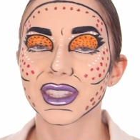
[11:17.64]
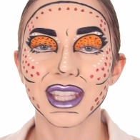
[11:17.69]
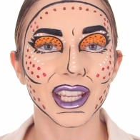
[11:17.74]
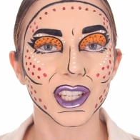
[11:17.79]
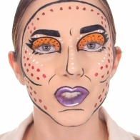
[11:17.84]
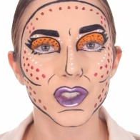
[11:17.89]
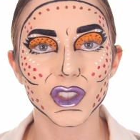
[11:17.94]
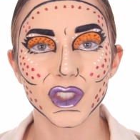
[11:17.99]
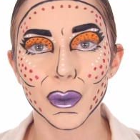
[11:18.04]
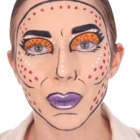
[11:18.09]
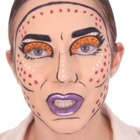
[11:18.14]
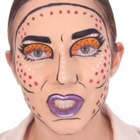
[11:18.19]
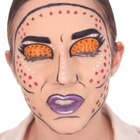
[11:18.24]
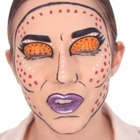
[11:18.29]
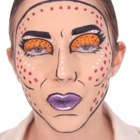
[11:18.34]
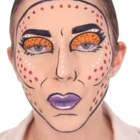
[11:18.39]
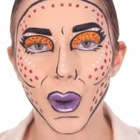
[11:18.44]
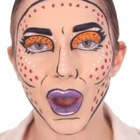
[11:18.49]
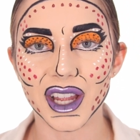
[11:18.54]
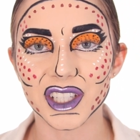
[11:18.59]
thank you so much
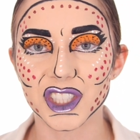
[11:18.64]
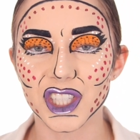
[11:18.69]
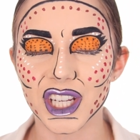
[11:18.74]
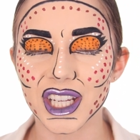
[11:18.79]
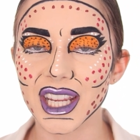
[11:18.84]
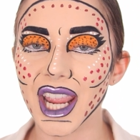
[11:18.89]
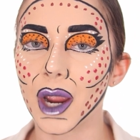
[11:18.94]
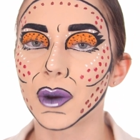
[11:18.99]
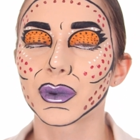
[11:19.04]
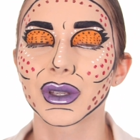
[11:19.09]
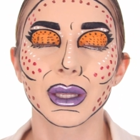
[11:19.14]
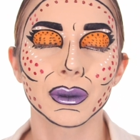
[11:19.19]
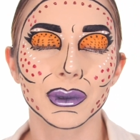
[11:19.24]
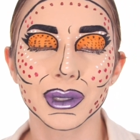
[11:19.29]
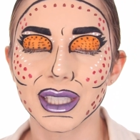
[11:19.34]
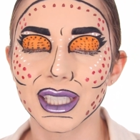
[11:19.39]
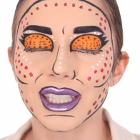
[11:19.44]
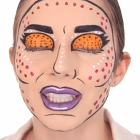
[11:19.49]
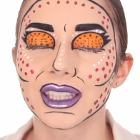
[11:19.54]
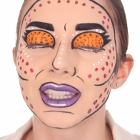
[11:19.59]
for watching. I
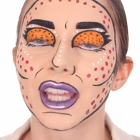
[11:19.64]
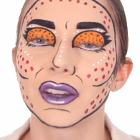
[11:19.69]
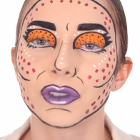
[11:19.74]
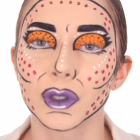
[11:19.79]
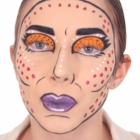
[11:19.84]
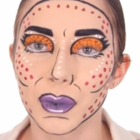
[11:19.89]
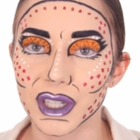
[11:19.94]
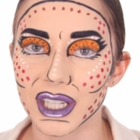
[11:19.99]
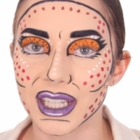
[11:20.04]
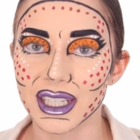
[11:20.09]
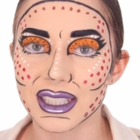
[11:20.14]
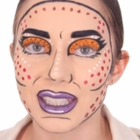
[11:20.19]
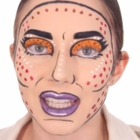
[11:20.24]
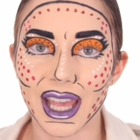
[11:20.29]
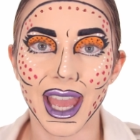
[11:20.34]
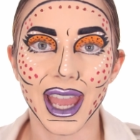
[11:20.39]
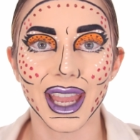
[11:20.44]
really love you, beauties,